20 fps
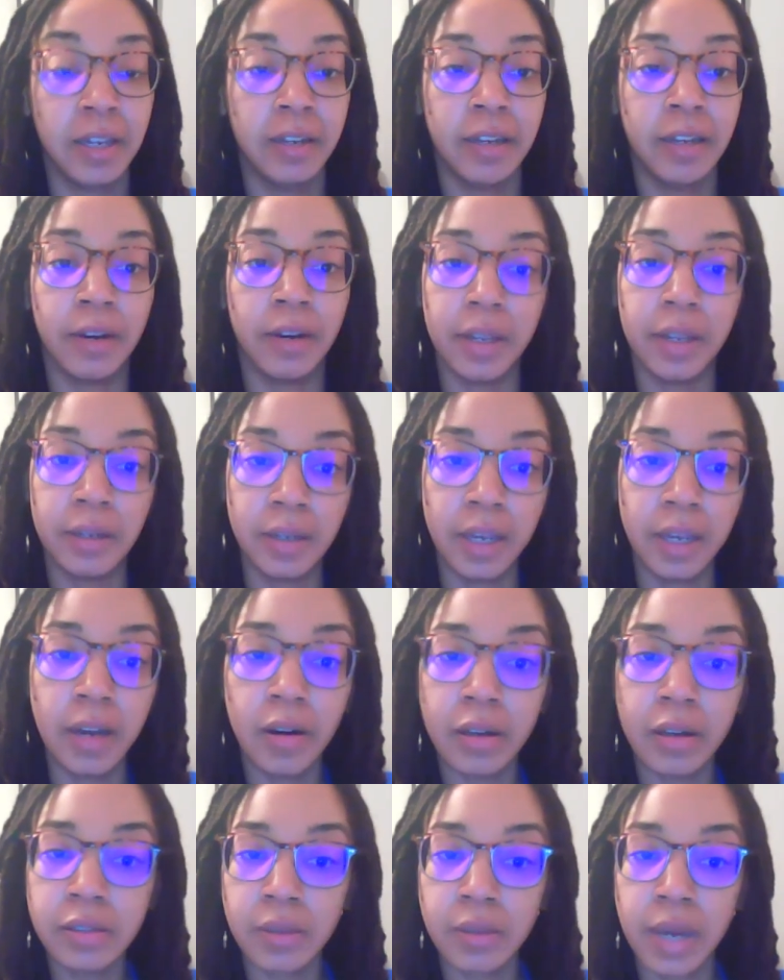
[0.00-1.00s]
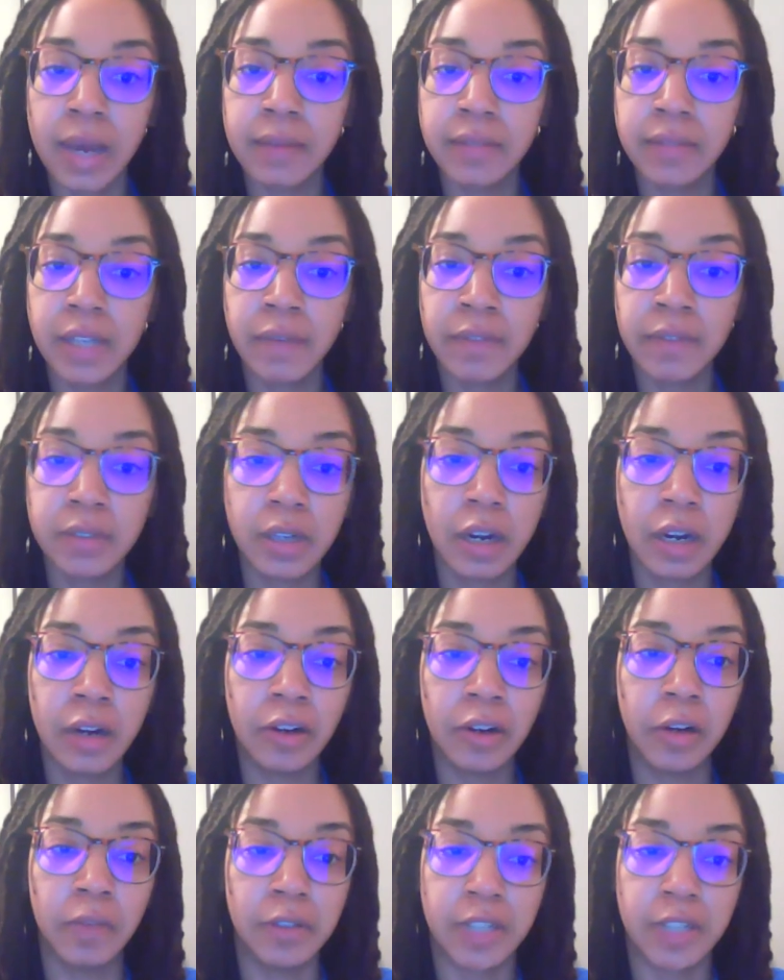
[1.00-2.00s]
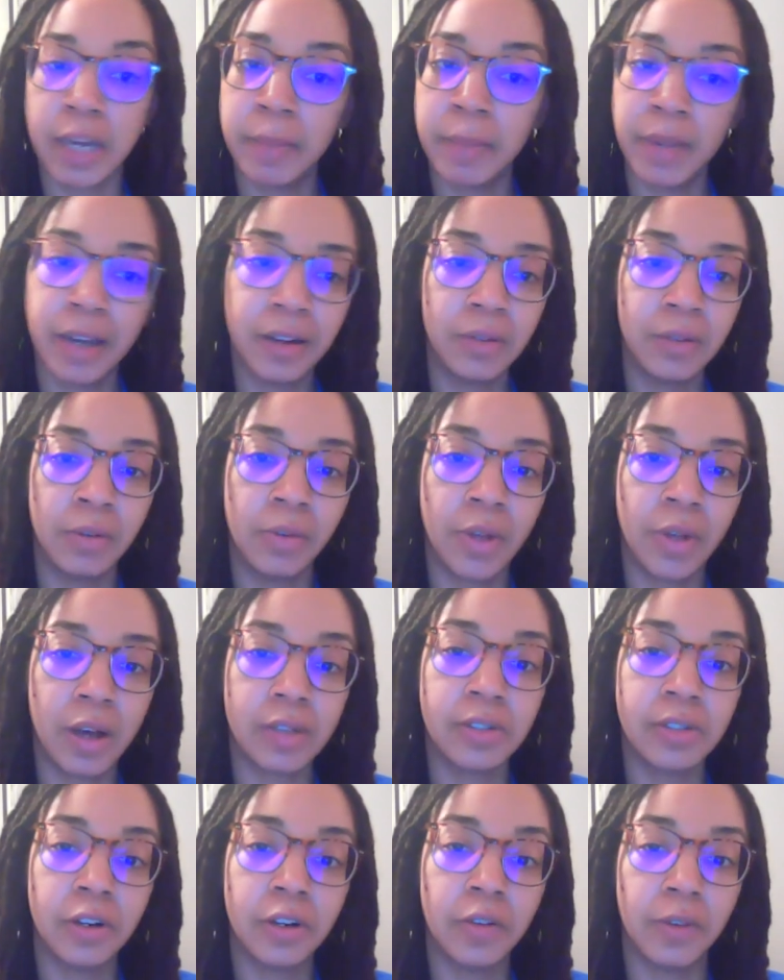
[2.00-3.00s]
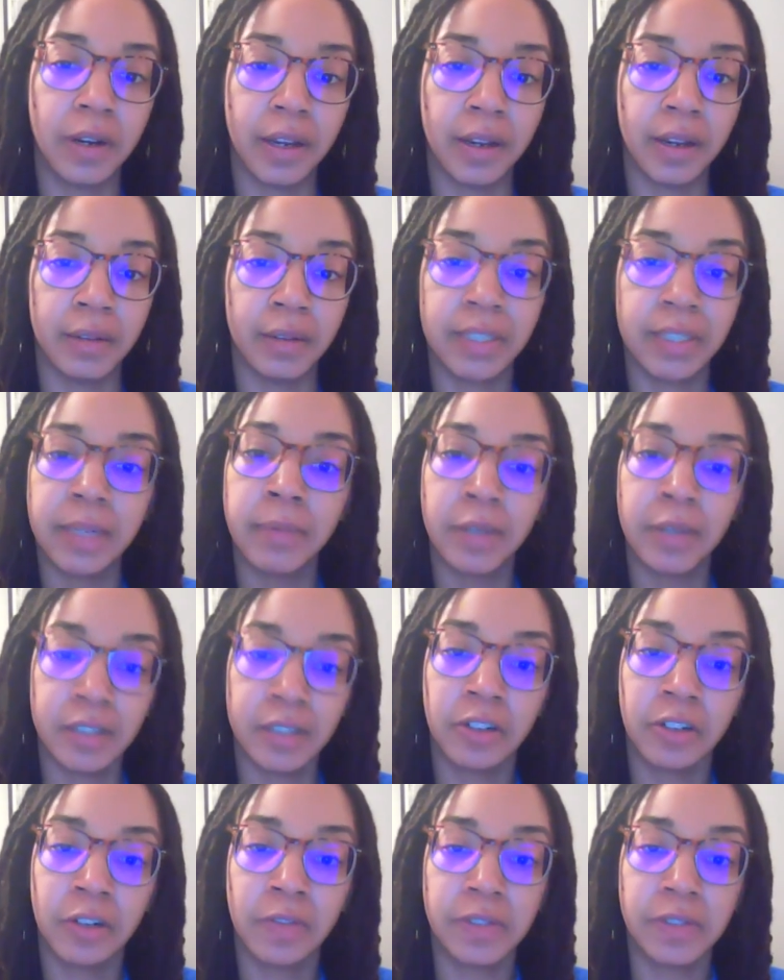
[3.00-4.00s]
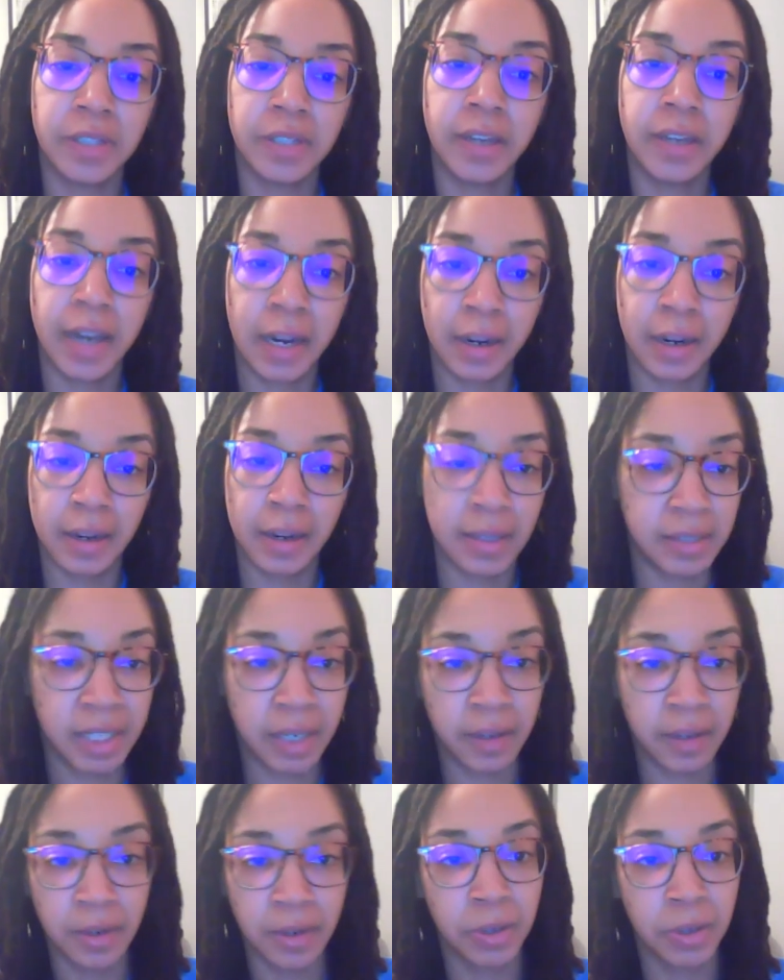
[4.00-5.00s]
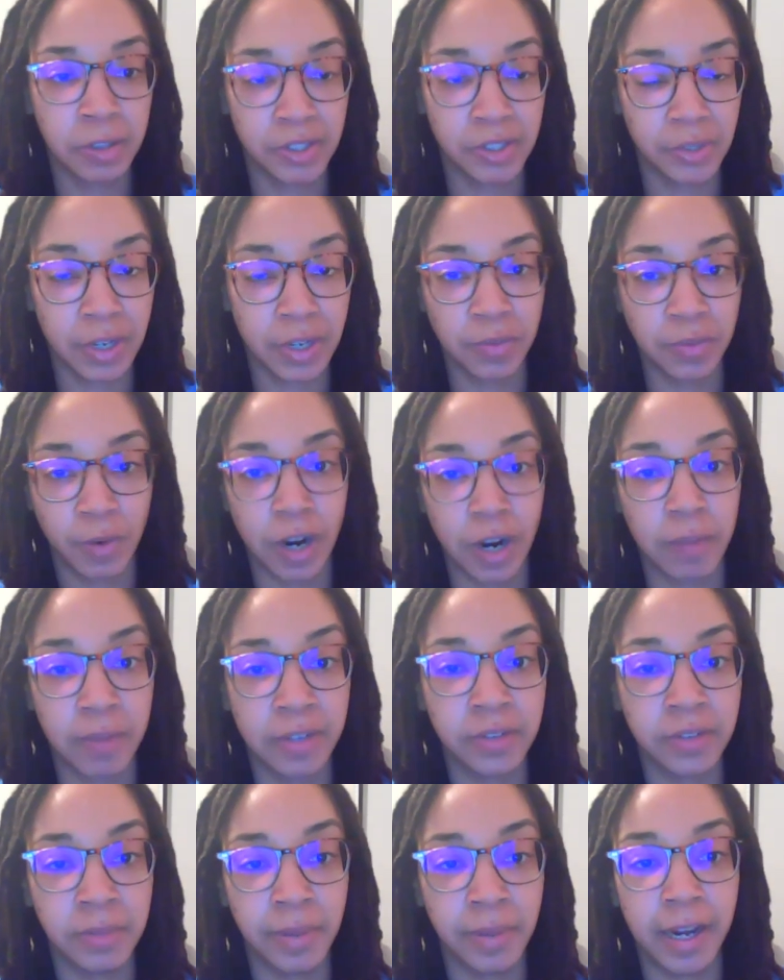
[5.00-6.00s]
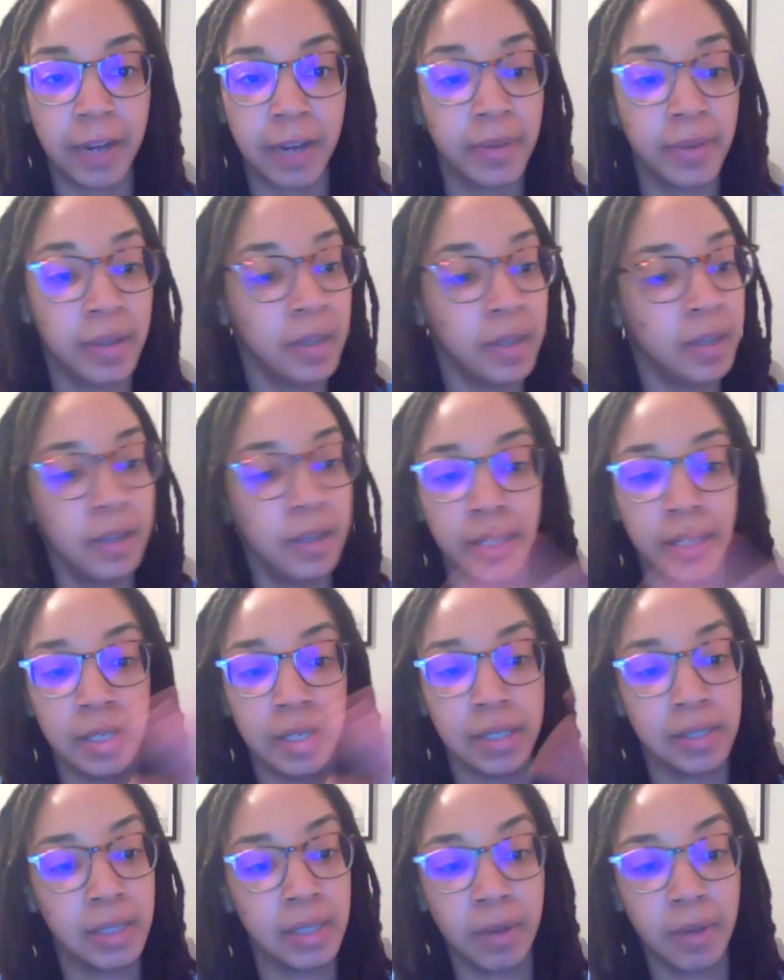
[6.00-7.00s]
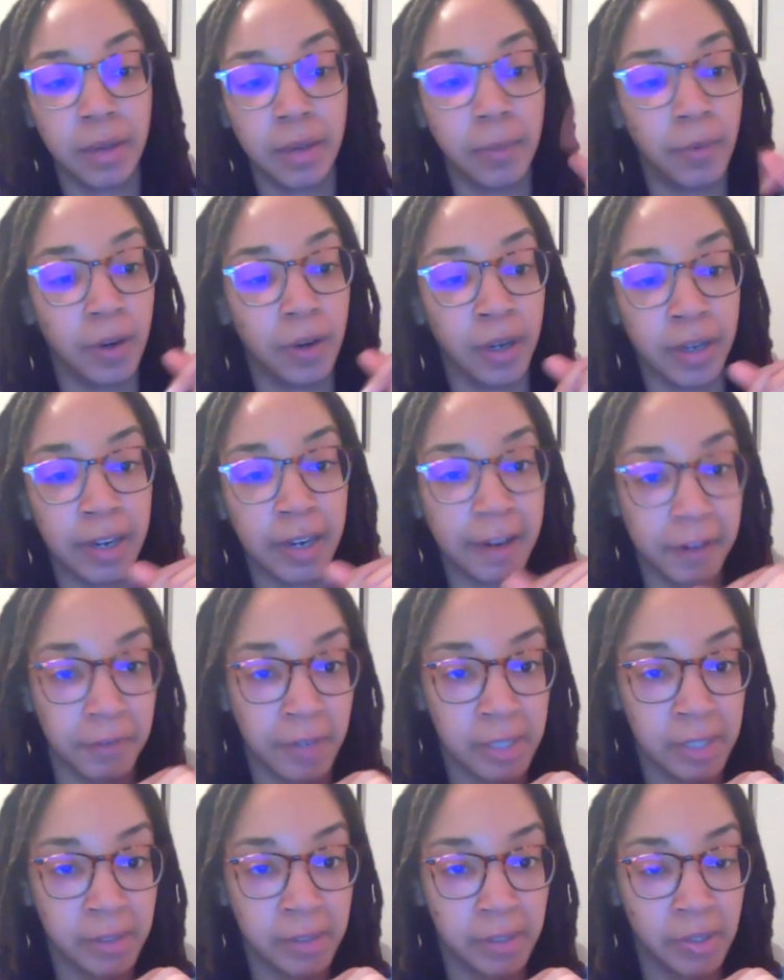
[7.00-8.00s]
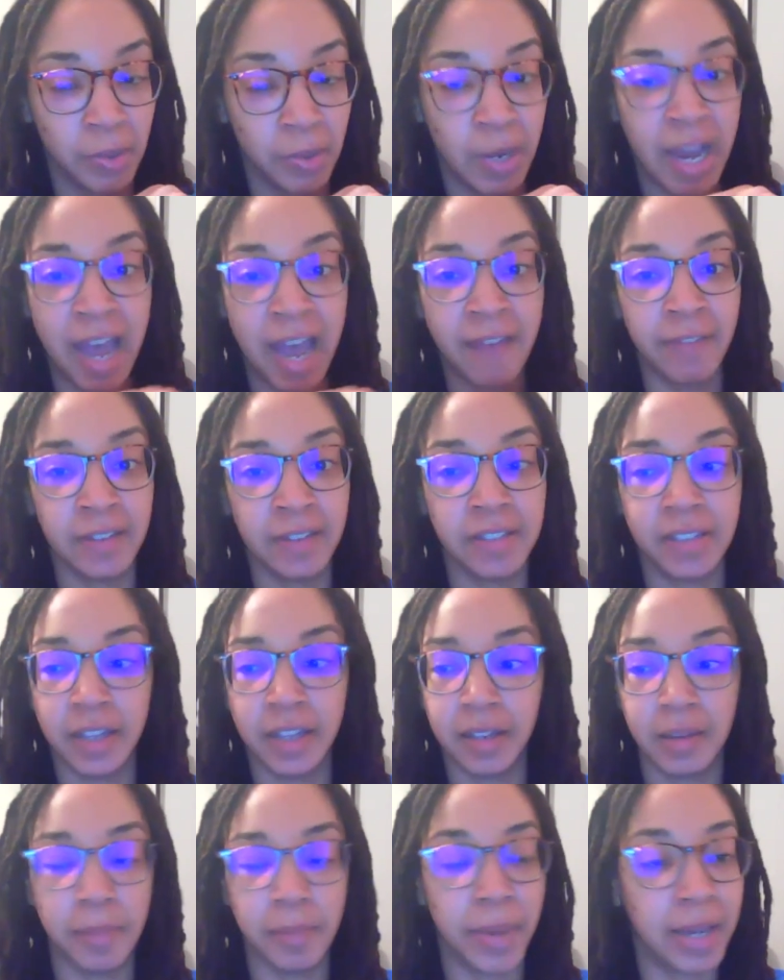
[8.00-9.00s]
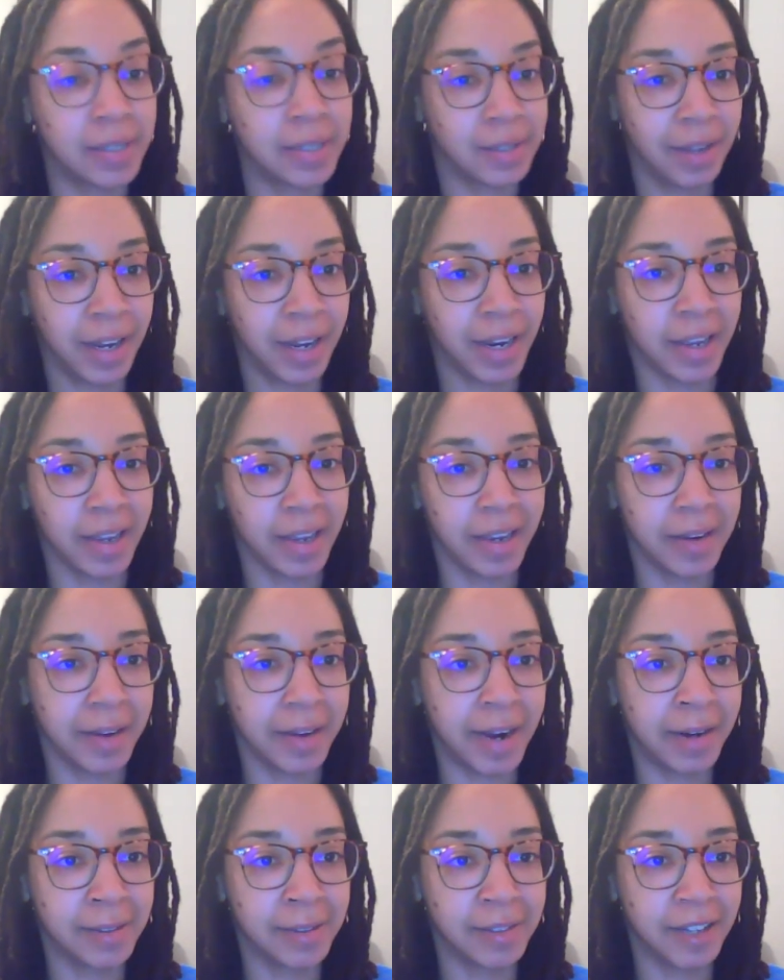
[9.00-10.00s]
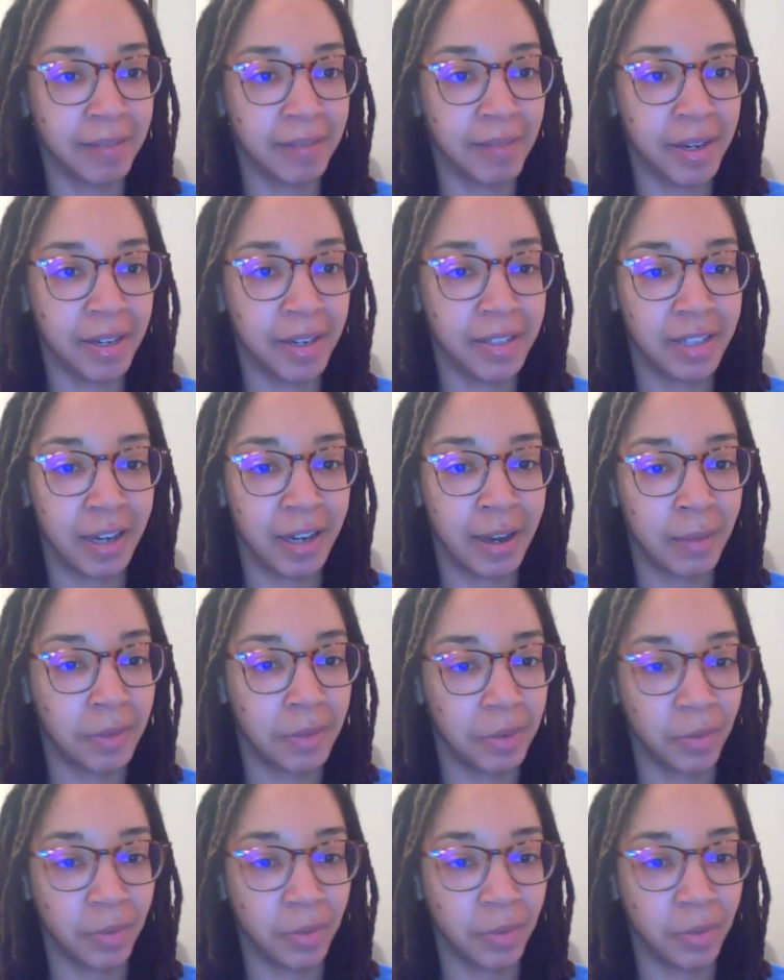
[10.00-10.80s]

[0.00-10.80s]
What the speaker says: Now, he did also have 7 turnovers. I'm not going to gloss over that. Some of the turnovers he had in that second quarter stretch where I mentioned Bobby, some of them were uncharacteristic too. I haven't seen the baseline get Giannis that many times.